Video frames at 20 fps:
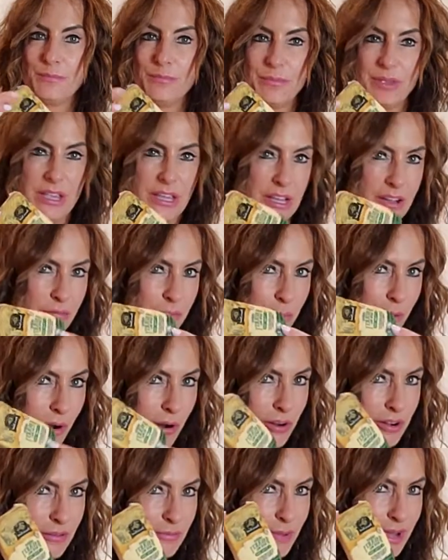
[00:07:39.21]
big a
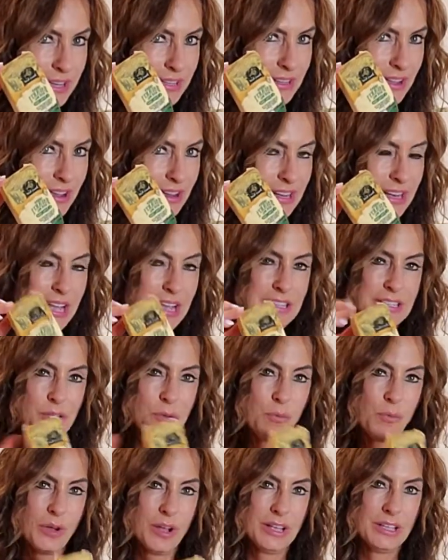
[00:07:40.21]
part of my diet as
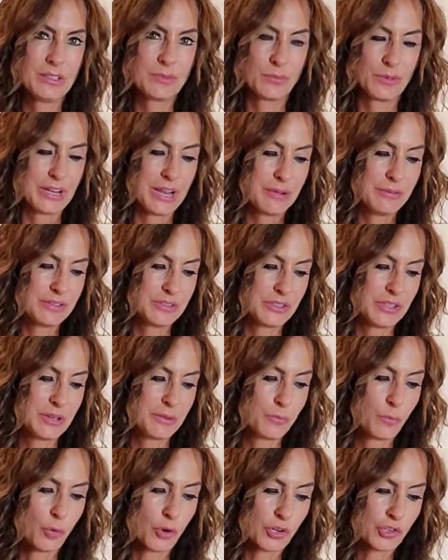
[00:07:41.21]
it was when I was
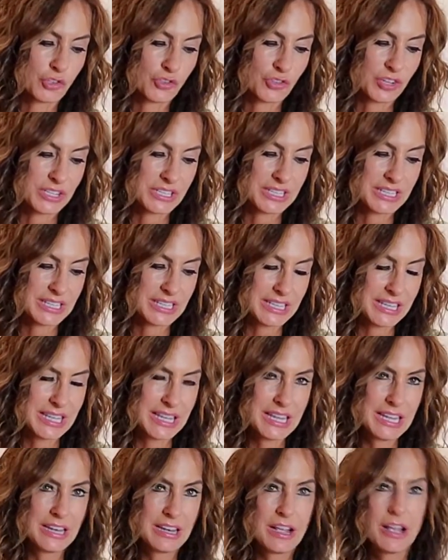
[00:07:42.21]
doing more strict
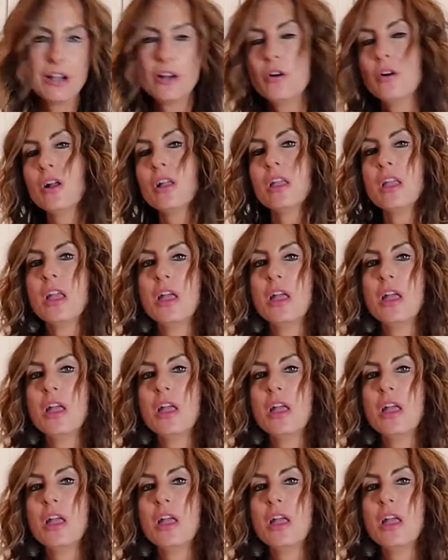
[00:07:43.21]
keto,